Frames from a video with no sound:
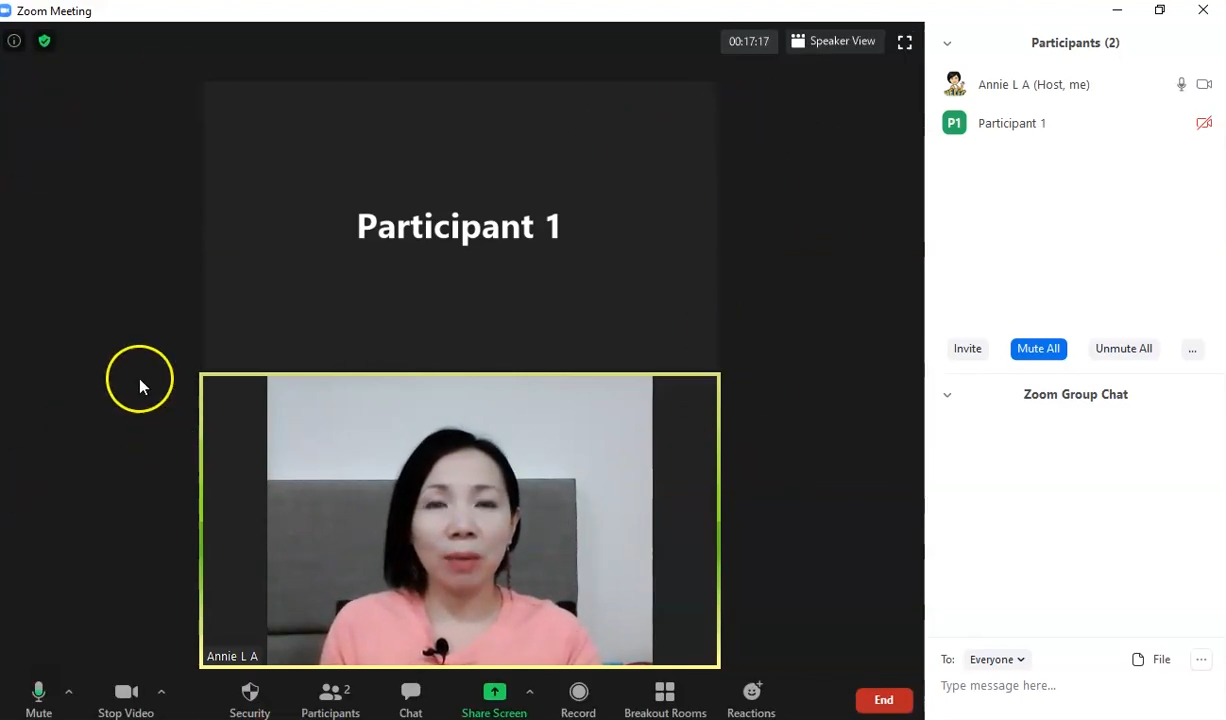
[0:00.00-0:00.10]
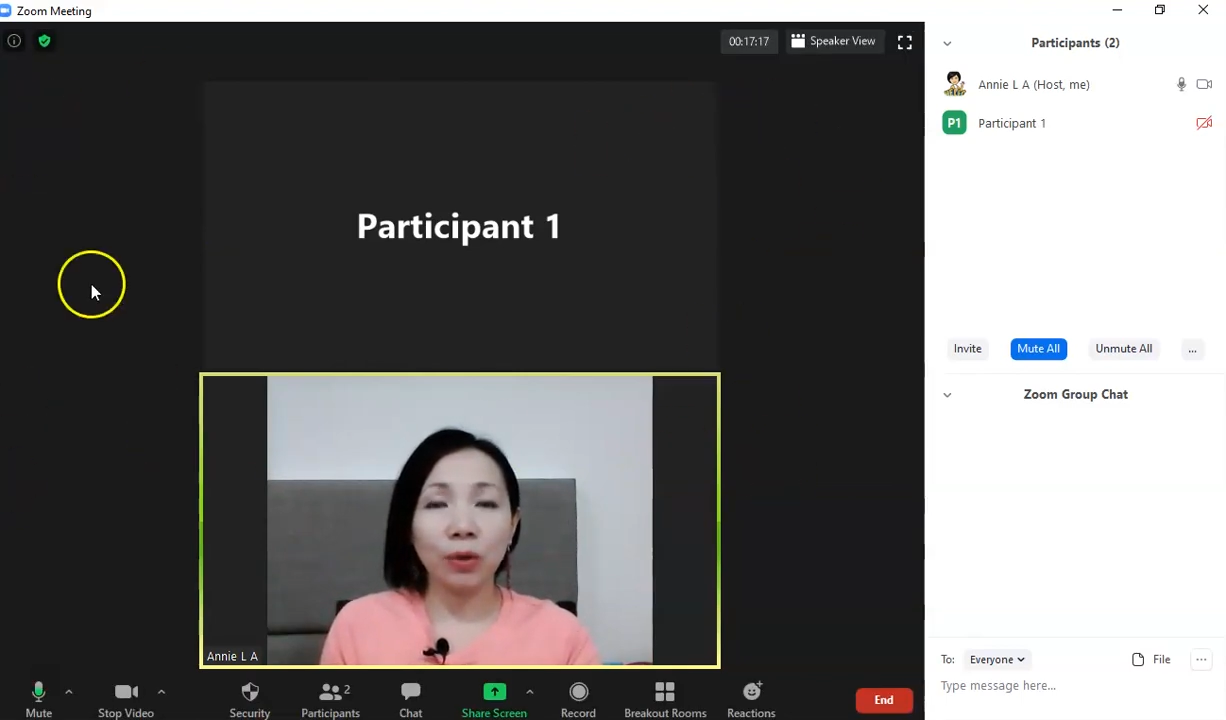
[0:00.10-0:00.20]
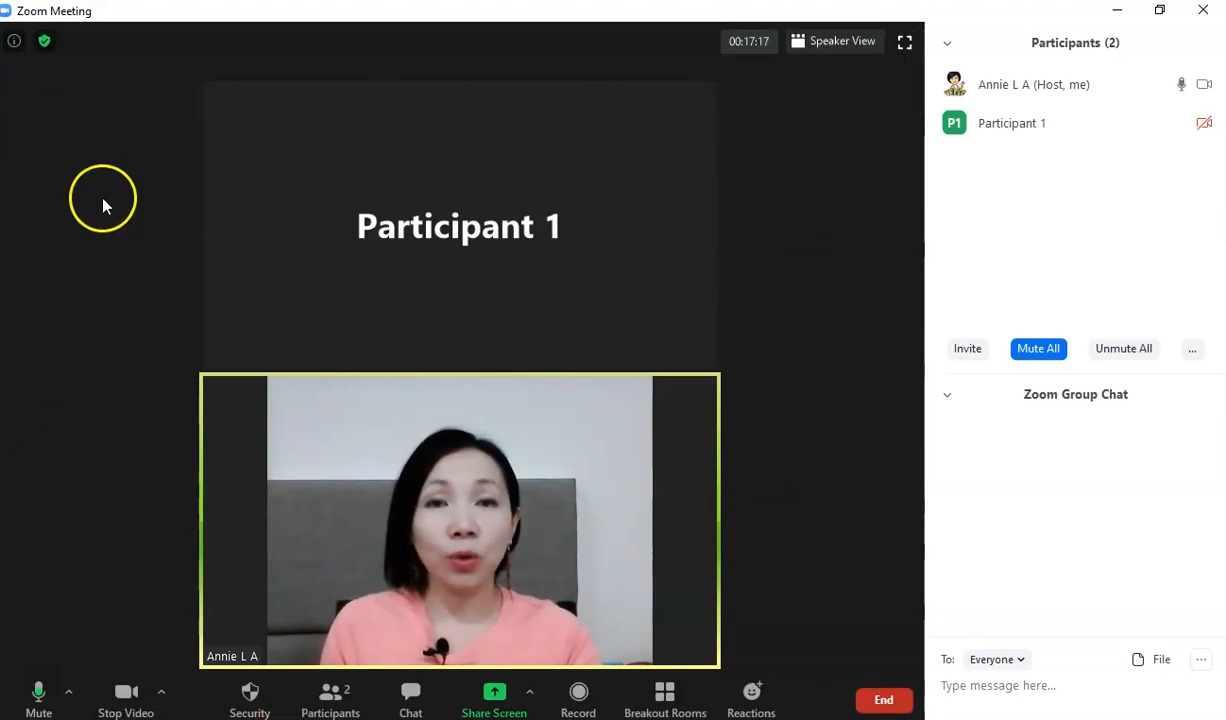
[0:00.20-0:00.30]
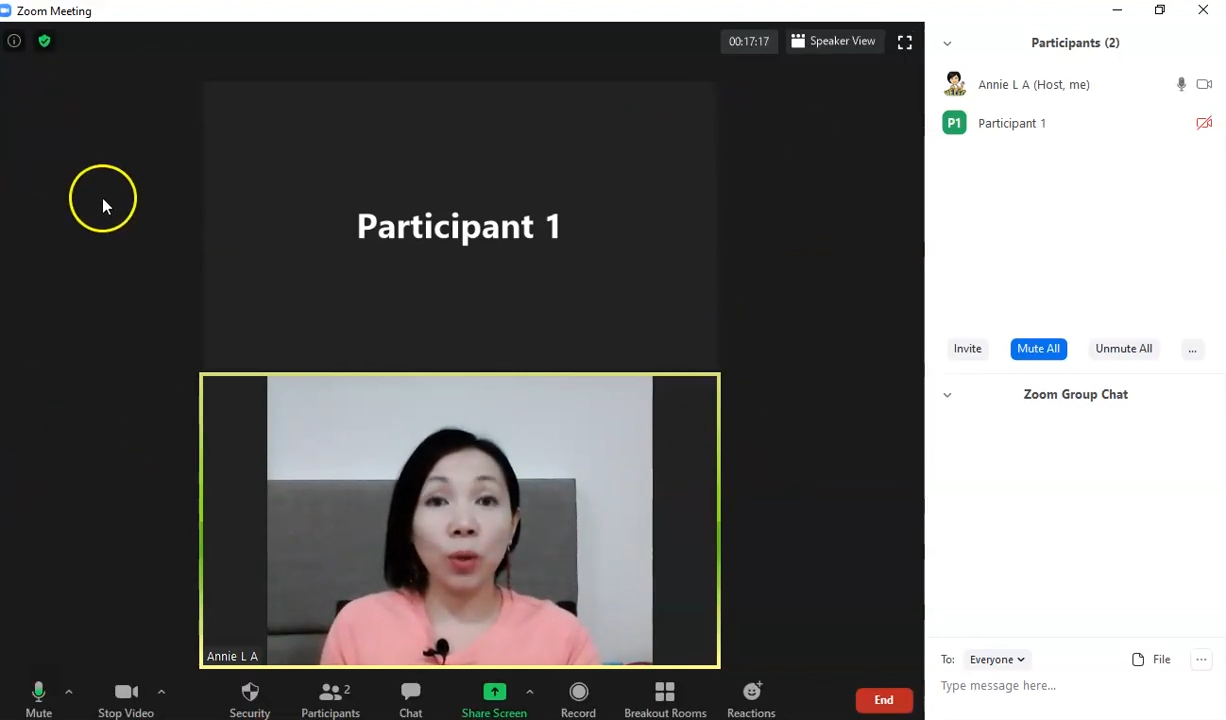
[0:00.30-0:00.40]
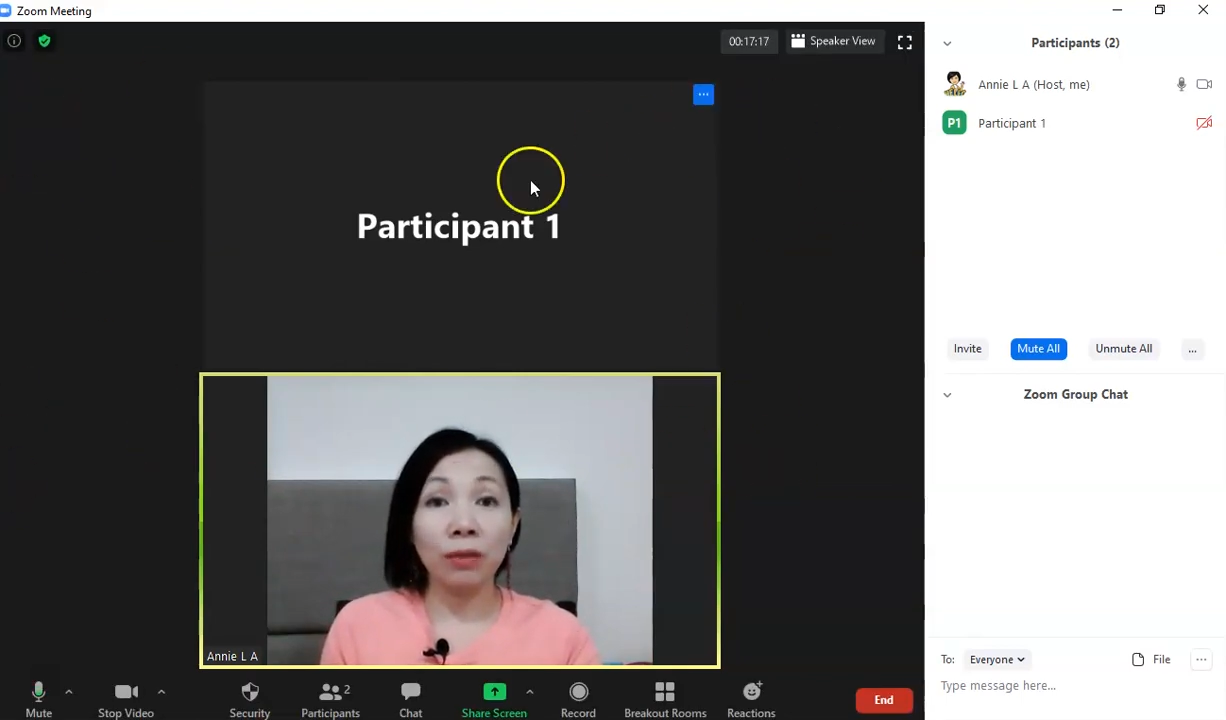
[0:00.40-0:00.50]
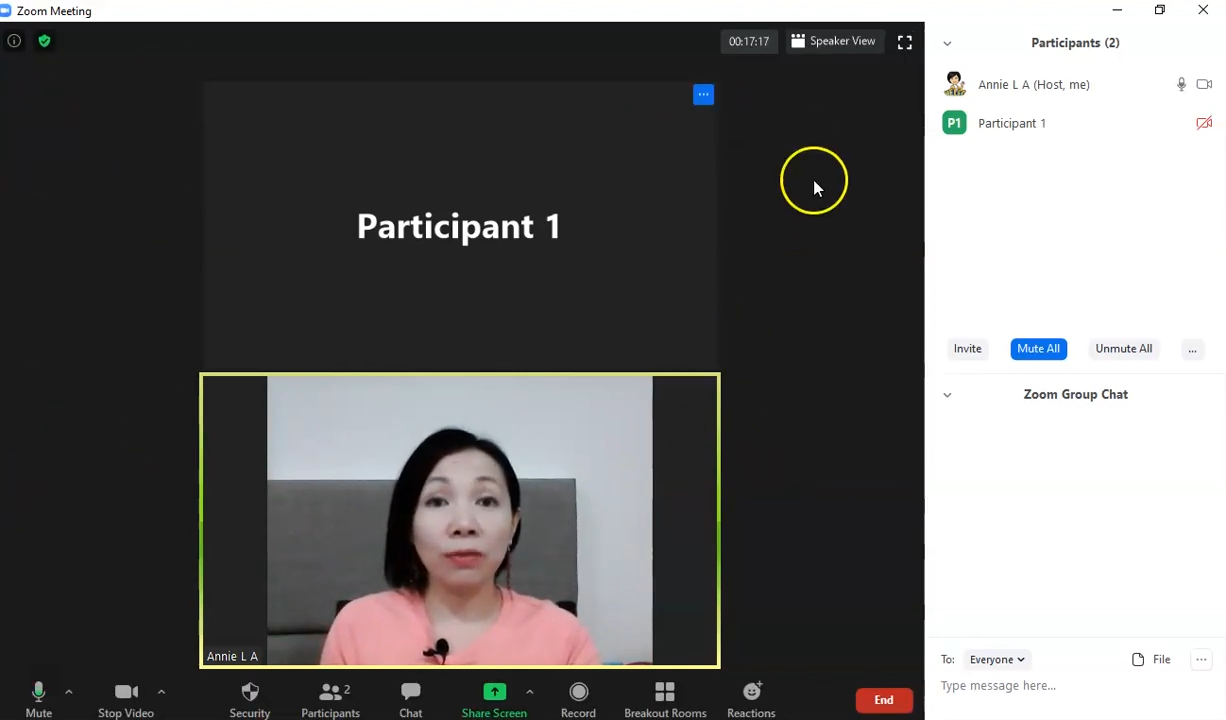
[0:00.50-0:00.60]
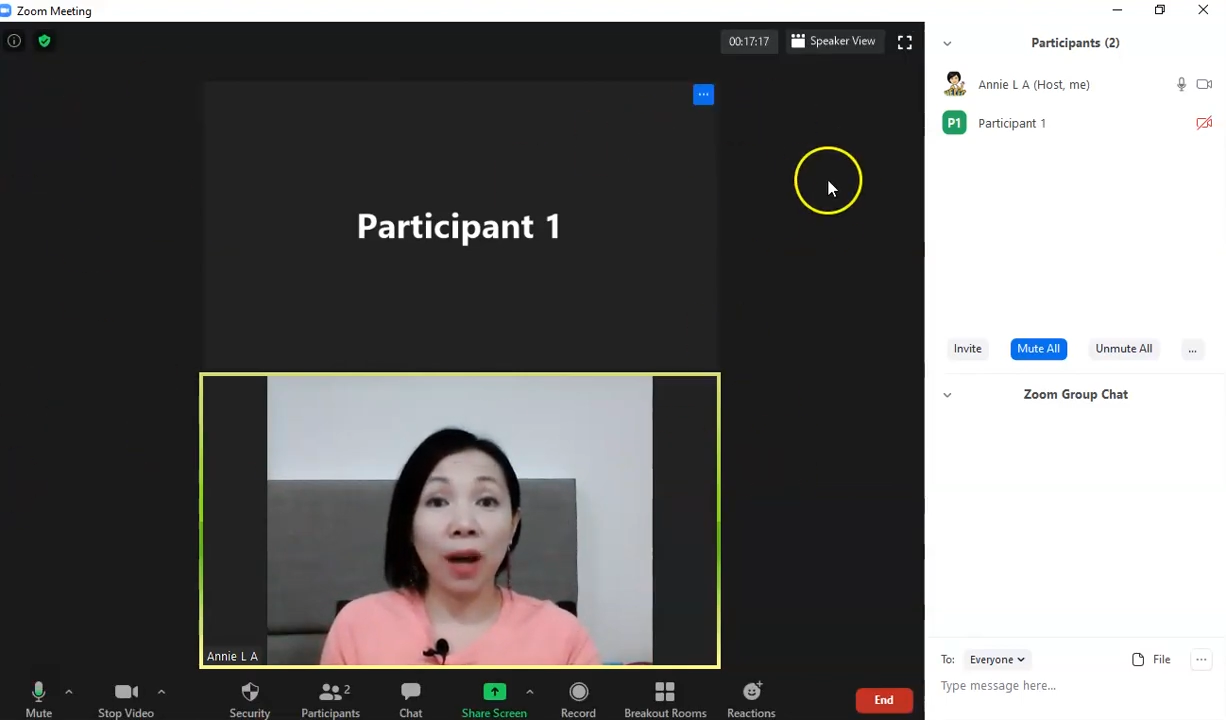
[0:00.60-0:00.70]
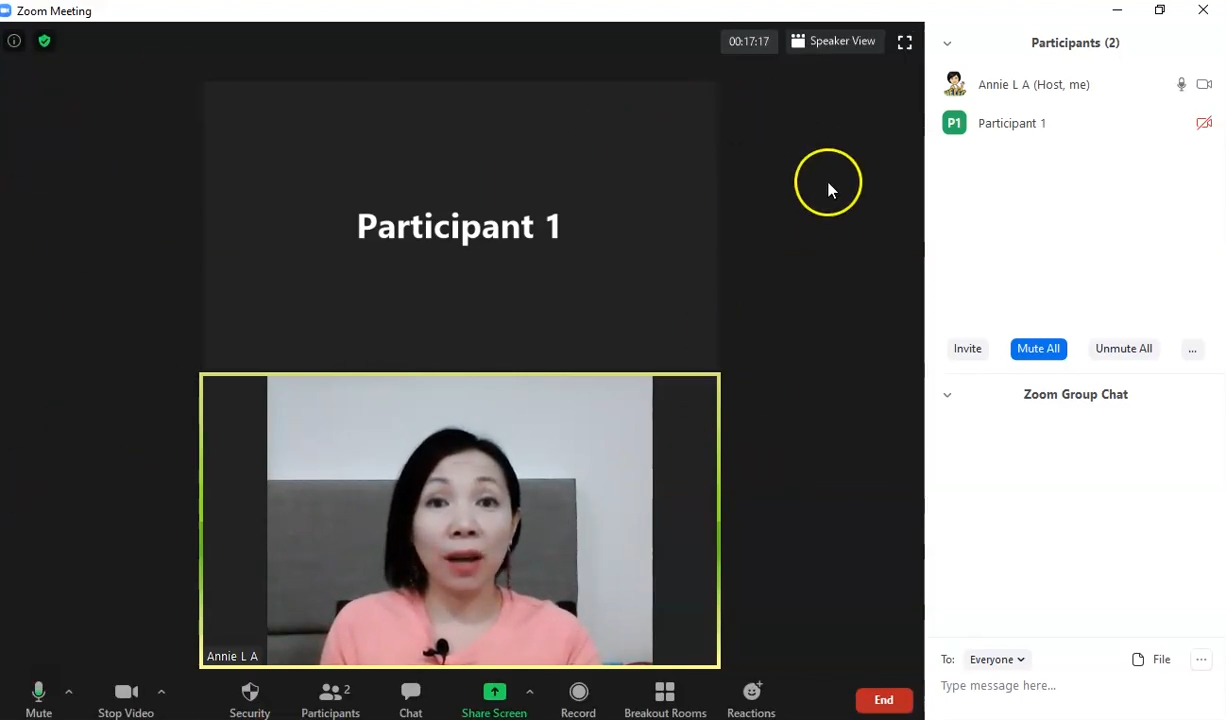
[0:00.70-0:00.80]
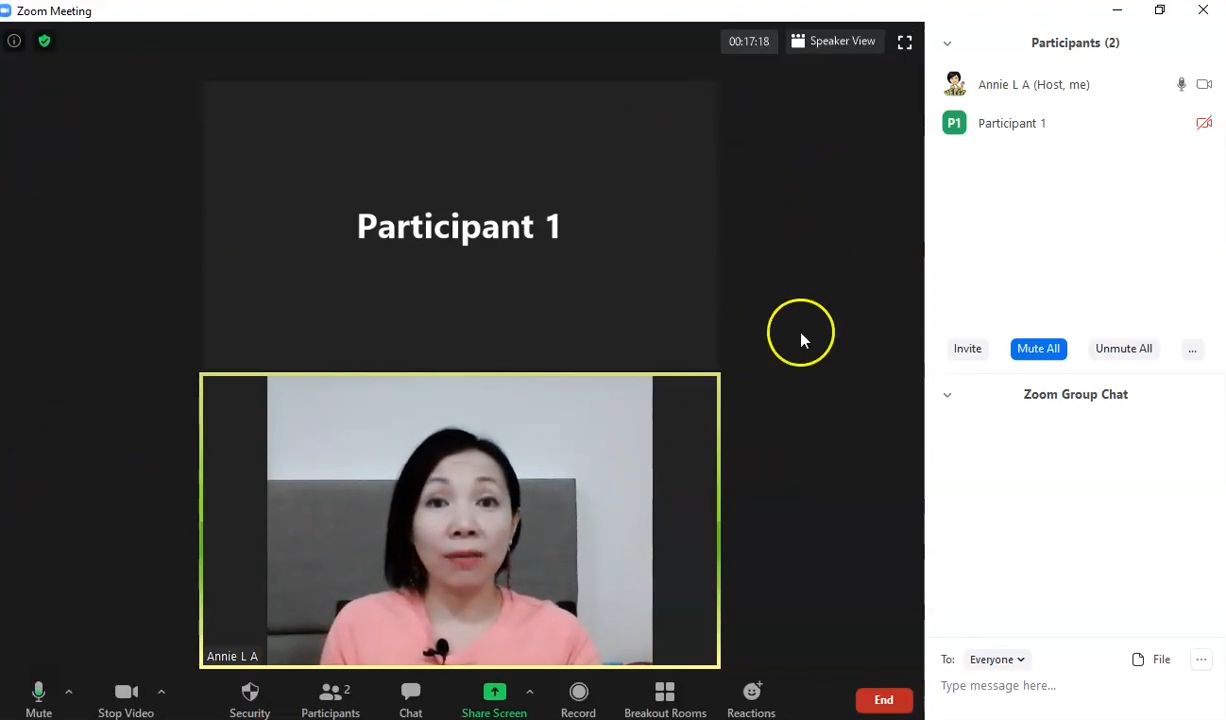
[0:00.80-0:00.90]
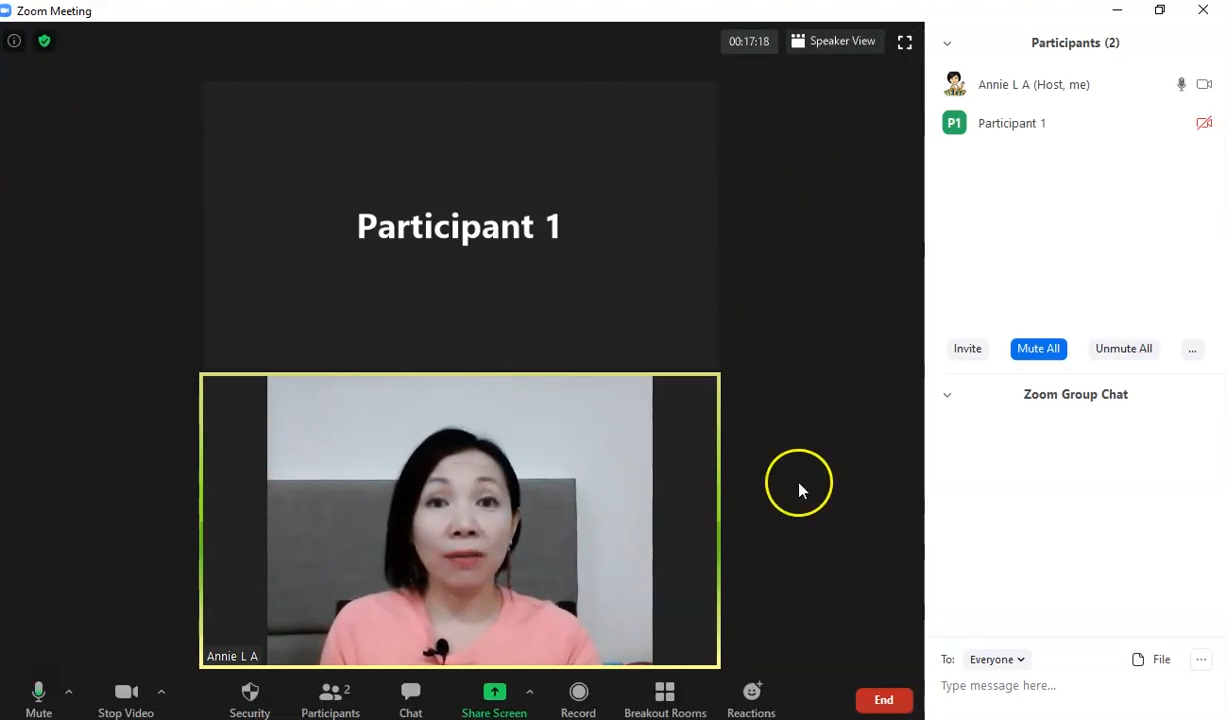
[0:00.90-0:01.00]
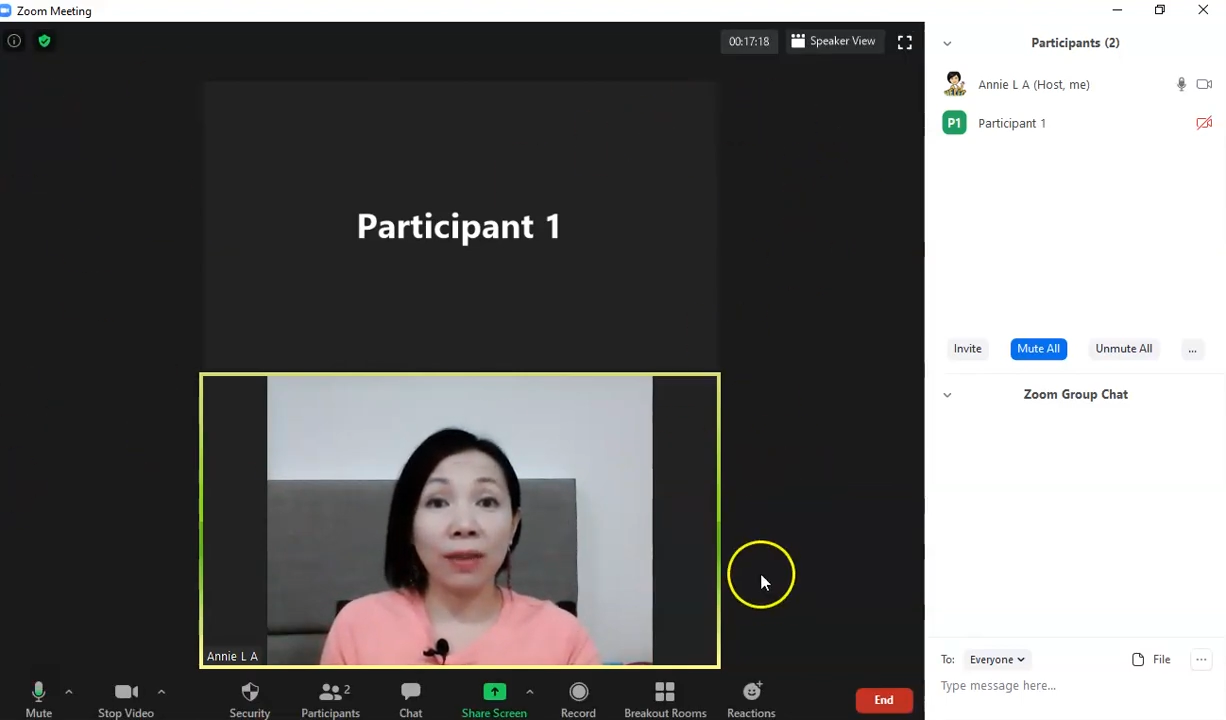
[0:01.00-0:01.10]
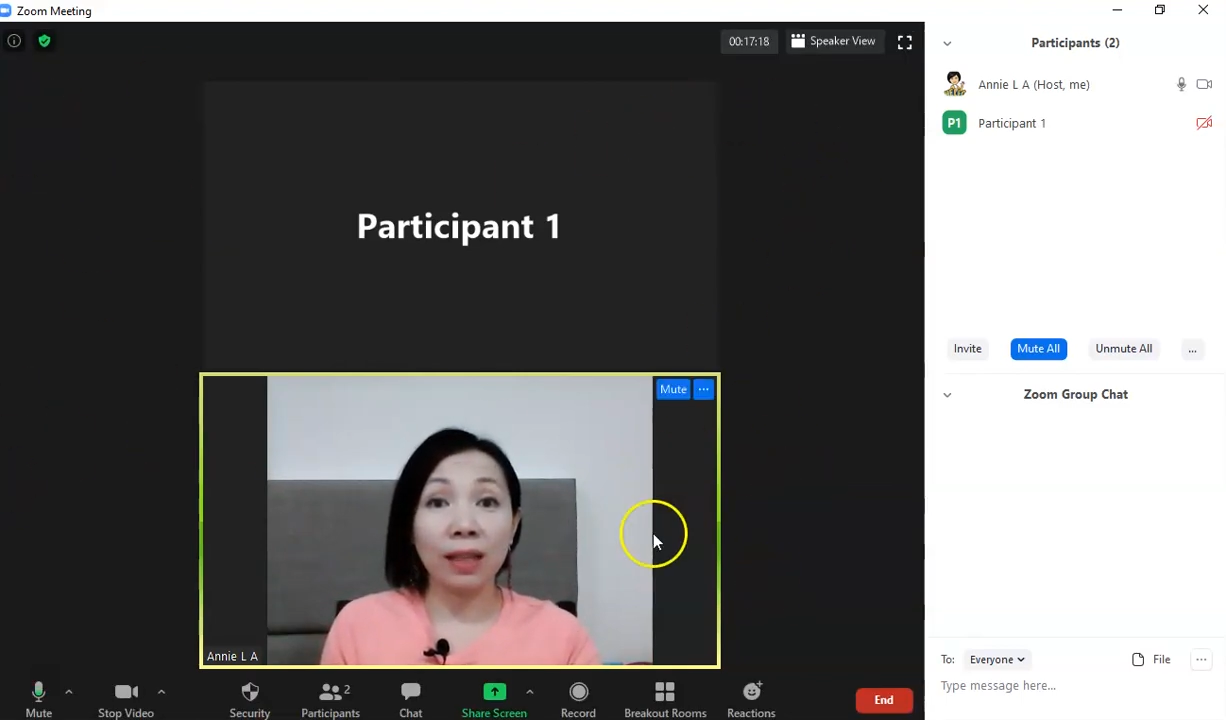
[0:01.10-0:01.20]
about 25.